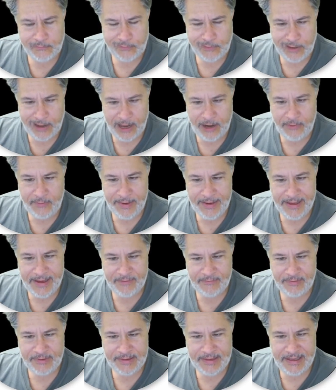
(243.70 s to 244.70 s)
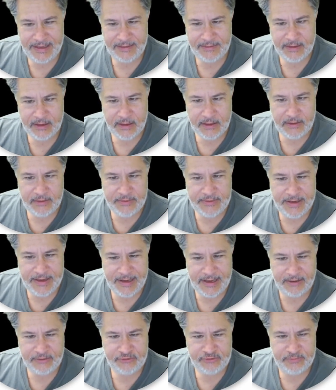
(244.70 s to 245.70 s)
How do I get rid of that
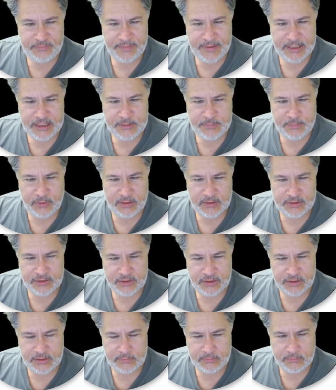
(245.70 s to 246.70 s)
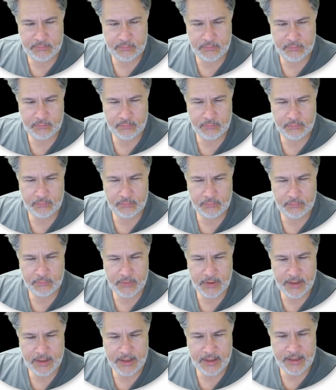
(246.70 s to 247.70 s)
extra baseball term?
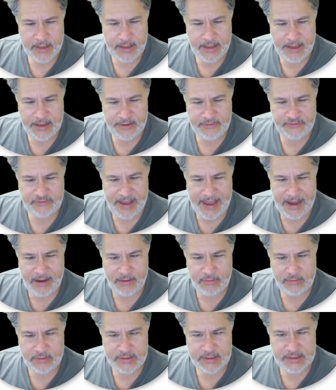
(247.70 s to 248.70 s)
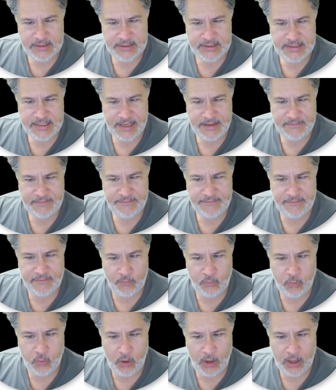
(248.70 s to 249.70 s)
It's out, safe,
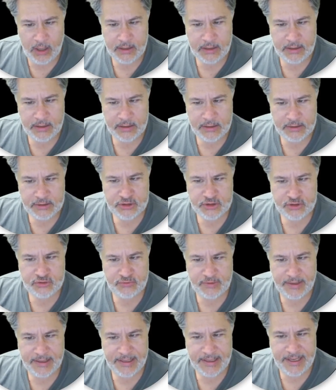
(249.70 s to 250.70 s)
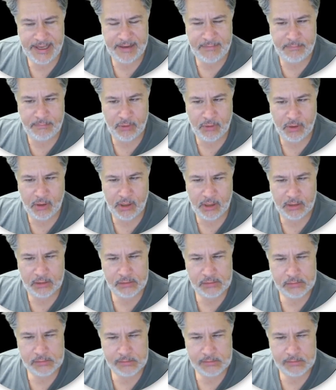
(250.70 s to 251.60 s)
walk, strike, and ball.